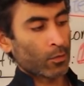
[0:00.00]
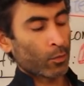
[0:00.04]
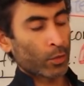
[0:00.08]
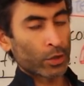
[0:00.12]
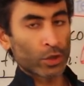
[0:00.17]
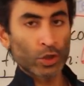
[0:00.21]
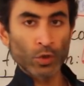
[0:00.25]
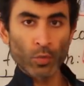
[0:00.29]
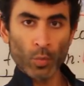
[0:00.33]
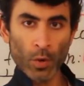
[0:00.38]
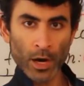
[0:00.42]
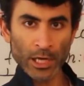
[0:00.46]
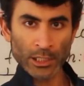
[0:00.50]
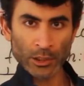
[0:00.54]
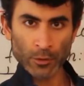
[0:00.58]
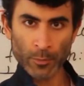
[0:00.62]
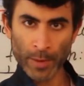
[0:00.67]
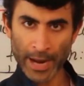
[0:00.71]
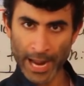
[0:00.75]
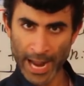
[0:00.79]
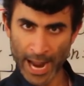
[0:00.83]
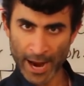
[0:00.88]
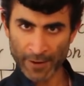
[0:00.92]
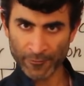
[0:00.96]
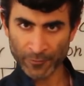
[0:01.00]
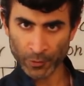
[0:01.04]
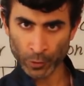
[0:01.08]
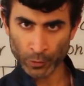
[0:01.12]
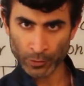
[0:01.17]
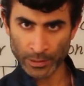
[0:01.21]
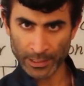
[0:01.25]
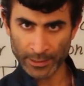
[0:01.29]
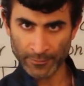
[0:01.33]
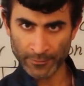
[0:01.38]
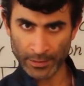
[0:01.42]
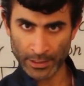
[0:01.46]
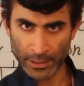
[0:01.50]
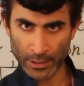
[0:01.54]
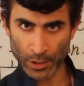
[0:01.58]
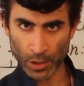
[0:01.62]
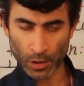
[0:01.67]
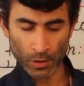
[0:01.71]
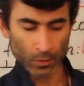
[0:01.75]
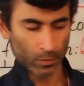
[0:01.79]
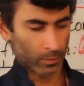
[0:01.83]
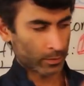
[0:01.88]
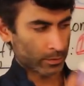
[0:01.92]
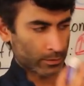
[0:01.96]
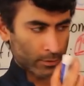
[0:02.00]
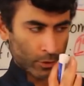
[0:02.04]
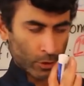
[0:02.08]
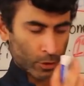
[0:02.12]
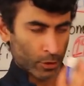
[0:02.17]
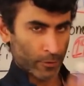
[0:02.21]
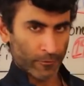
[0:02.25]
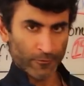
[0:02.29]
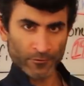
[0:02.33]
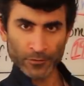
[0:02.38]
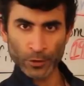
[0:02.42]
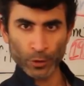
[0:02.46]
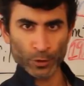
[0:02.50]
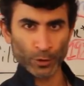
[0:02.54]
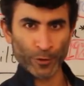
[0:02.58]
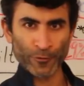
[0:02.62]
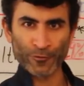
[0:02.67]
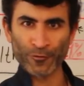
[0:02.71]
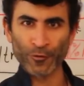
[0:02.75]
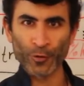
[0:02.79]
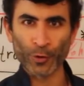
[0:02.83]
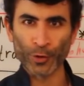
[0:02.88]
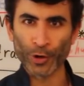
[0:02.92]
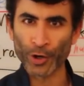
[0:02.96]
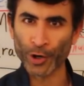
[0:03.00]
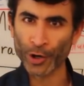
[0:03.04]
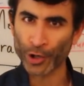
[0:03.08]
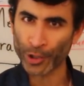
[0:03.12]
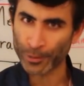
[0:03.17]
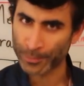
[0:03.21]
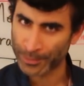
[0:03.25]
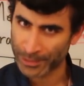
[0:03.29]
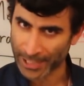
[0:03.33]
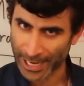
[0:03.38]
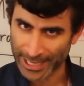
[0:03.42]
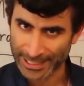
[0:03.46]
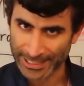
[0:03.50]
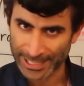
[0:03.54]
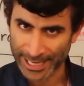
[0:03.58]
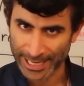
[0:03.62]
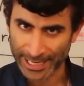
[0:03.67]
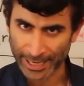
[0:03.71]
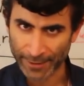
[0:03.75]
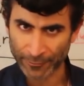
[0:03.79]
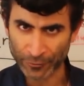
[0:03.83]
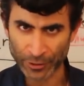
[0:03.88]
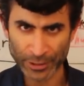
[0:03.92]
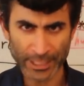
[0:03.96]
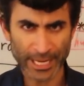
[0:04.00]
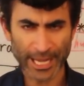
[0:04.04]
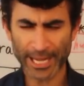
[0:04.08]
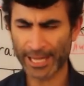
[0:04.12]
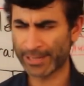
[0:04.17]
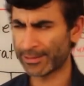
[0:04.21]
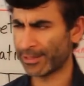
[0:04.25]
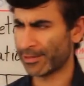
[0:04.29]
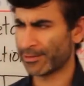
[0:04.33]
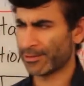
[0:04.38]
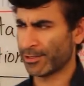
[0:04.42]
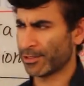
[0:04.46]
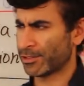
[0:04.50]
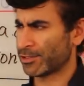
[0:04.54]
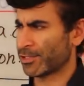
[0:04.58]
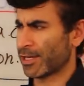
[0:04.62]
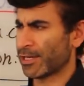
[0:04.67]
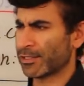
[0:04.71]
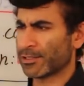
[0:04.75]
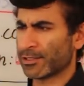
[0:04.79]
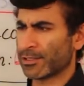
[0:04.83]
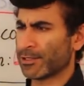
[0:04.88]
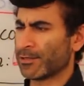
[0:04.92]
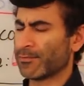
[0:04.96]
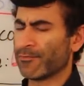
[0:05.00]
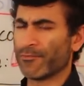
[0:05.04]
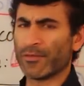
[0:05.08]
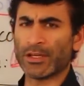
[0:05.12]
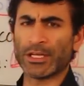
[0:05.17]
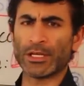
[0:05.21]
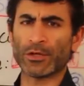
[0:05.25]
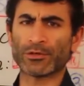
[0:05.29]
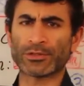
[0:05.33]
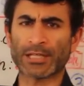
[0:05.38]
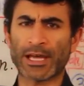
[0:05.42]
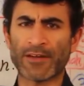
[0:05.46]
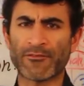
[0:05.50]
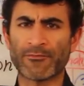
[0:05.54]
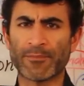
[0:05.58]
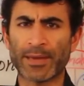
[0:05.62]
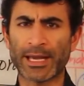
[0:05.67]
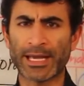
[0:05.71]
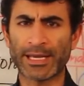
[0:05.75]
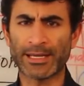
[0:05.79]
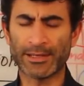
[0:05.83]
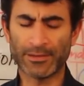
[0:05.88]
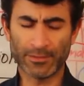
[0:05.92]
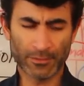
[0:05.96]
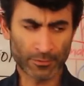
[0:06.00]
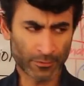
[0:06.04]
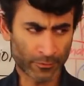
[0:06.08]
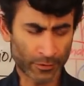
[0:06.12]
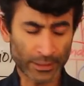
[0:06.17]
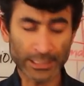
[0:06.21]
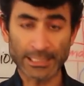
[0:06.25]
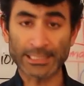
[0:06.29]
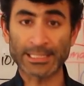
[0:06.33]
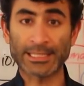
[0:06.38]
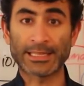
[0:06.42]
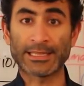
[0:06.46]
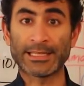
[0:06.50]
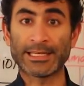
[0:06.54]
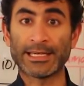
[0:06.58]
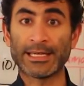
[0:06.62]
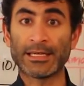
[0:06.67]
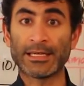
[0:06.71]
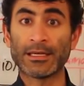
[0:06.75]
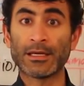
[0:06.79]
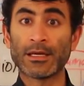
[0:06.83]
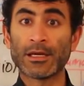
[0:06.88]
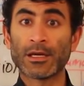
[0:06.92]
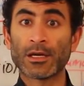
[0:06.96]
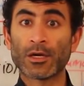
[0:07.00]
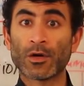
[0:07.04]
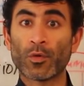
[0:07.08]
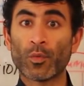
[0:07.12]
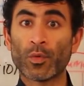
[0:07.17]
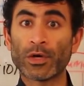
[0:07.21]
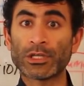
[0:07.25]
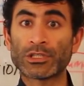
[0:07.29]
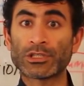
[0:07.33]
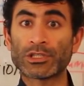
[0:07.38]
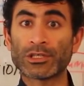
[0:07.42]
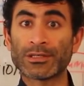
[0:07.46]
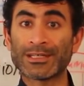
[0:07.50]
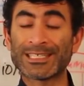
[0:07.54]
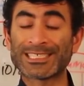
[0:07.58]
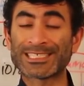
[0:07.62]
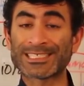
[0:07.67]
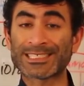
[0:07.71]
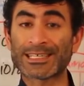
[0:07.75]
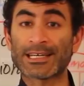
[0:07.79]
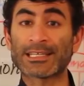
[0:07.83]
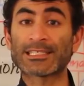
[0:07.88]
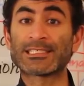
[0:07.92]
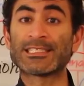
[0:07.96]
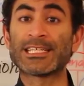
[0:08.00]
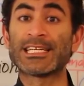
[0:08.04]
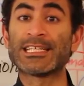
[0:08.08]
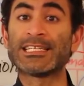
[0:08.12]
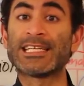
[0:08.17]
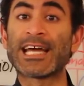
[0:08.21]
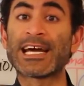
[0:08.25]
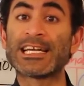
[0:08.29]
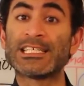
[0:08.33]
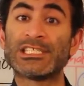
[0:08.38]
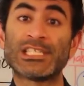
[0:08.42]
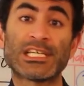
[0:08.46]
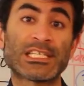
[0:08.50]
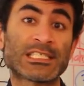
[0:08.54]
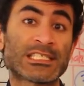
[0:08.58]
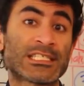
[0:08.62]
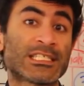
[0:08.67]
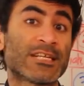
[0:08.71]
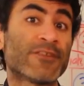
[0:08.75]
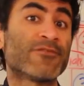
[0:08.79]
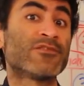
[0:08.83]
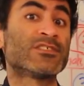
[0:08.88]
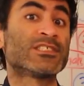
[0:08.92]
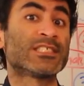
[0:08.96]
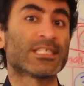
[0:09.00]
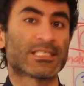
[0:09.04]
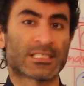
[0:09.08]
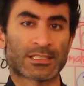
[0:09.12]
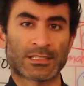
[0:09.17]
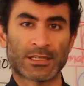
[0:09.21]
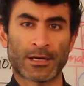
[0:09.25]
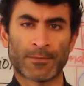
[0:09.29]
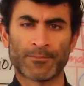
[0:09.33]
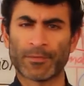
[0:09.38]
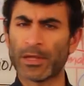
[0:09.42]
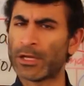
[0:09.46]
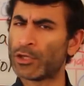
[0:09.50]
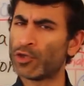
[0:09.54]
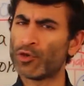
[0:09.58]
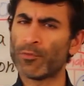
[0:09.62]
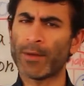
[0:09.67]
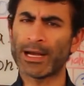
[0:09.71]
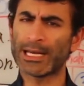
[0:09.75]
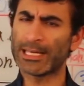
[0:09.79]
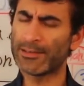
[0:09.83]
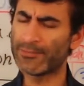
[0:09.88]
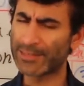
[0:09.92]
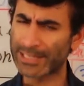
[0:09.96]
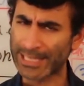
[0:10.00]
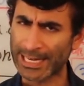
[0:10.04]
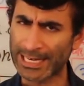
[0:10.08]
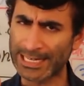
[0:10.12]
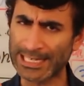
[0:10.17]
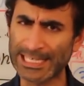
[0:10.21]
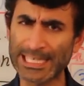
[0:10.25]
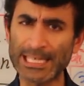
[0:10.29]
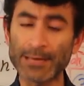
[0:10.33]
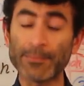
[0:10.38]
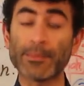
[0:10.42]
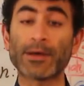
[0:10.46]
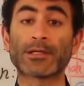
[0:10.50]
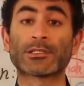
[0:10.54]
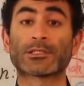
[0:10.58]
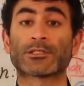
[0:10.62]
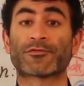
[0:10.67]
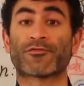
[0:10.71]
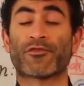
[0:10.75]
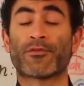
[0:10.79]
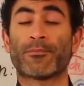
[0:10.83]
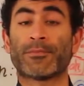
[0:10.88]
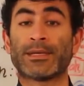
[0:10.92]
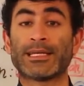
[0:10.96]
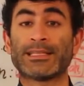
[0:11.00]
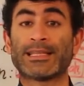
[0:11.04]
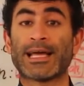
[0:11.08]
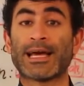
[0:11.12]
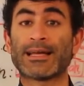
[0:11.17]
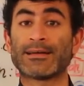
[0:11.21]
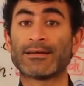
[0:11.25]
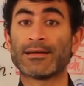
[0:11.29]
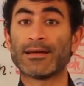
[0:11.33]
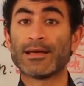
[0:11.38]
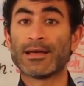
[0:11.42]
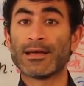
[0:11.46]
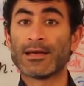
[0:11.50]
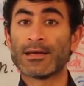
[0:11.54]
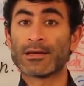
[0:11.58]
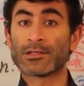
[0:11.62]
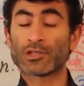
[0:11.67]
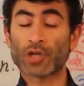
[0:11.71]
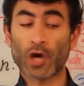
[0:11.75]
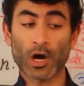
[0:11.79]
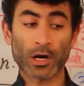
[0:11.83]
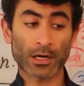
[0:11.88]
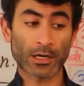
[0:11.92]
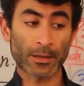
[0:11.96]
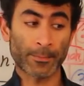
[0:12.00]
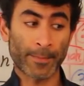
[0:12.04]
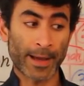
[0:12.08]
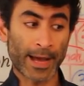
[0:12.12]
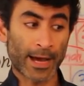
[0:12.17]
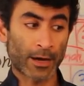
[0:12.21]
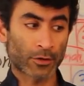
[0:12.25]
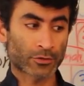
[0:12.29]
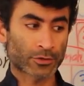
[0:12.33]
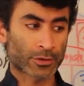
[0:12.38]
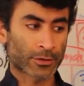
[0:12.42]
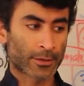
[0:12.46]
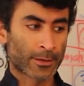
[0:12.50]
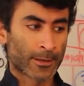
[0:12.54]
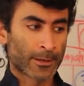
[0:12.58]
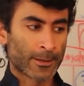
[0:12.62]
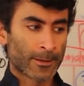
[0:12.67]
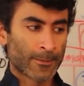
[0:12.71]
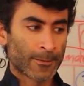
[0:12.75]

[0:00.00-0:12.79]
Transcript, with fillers: When you watch my Aphro-D video, when the, in the four herbs I take every day, and then there's other videos I've made recently which discuss the digestive system. And you might even get emails from me that talk about